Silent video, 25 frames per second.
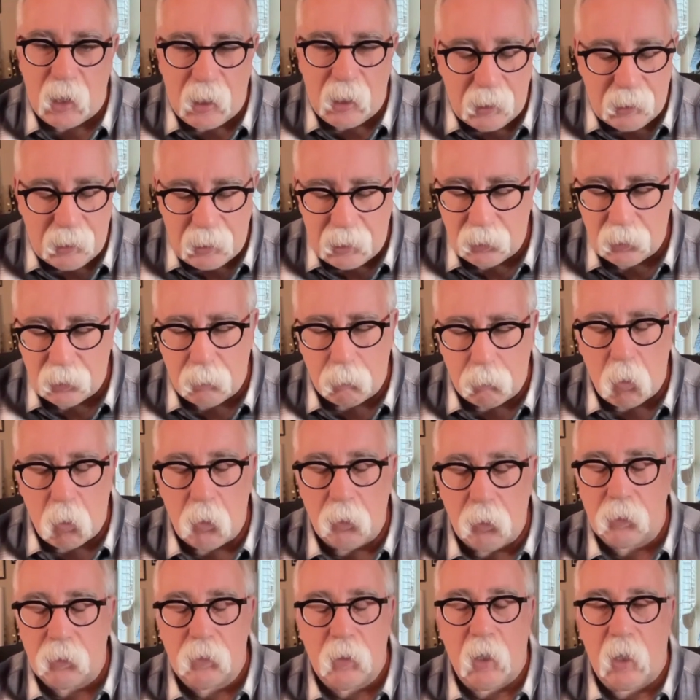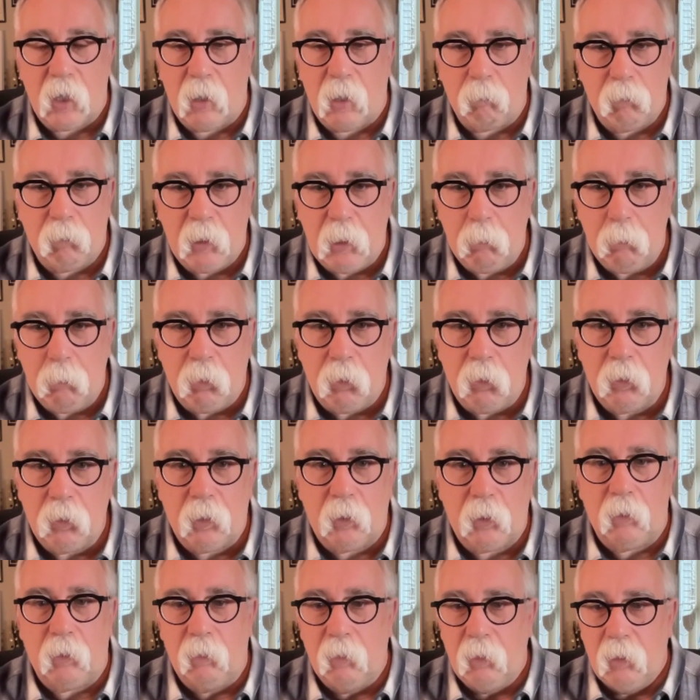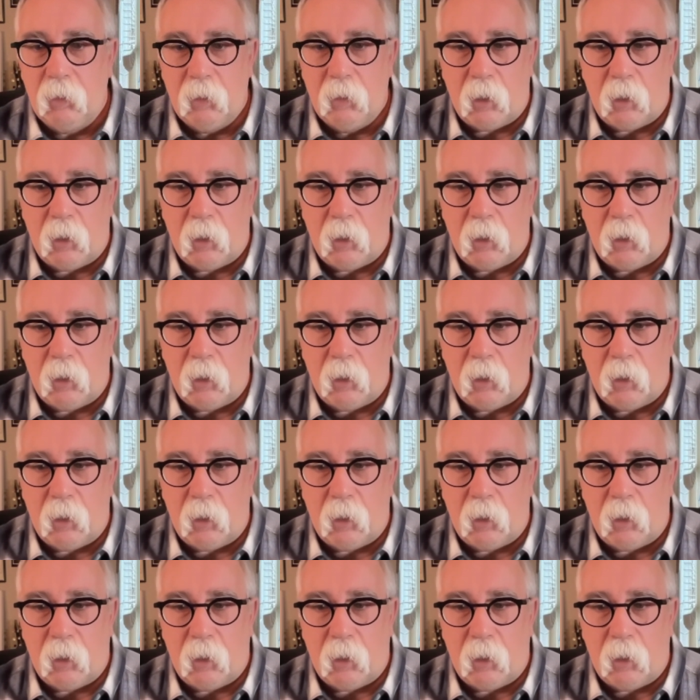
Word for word: i get them all the time people are